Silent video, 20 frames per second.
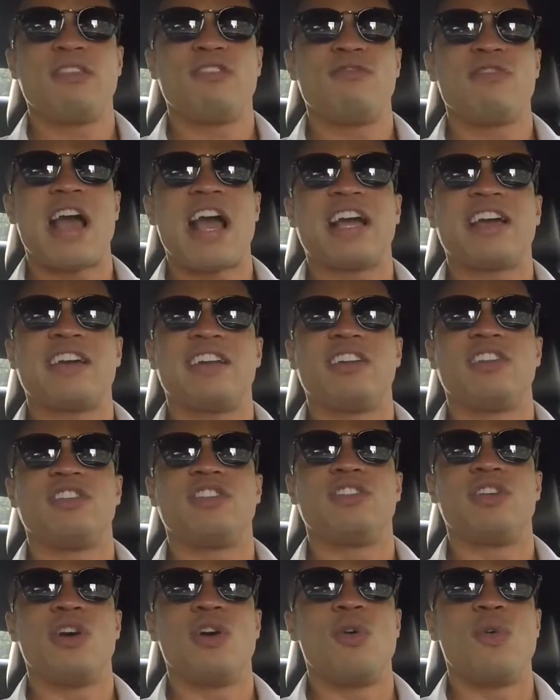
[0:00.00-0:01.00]
They're not going to
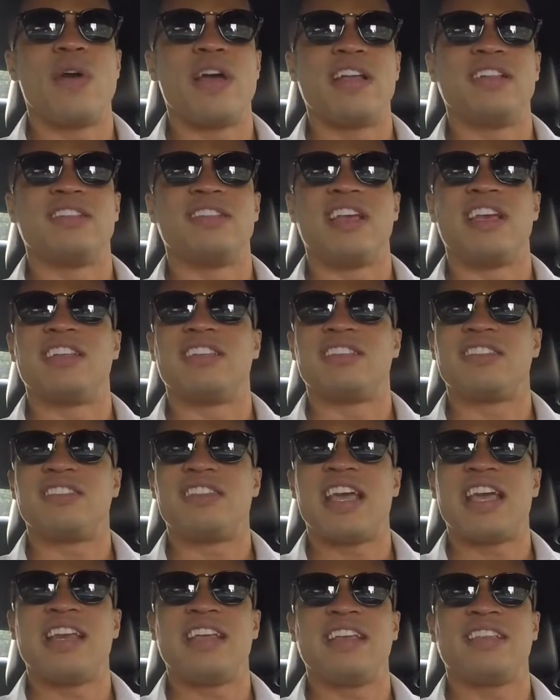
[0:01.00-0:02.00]
go and
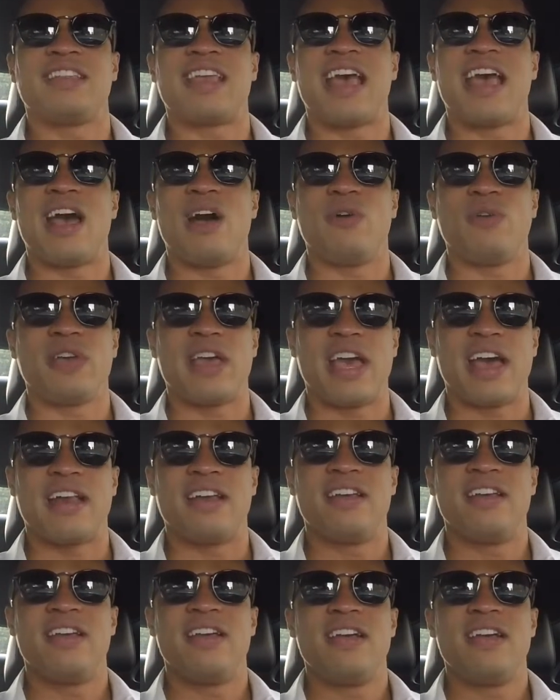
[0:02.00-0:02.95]
instead get the Hellcat.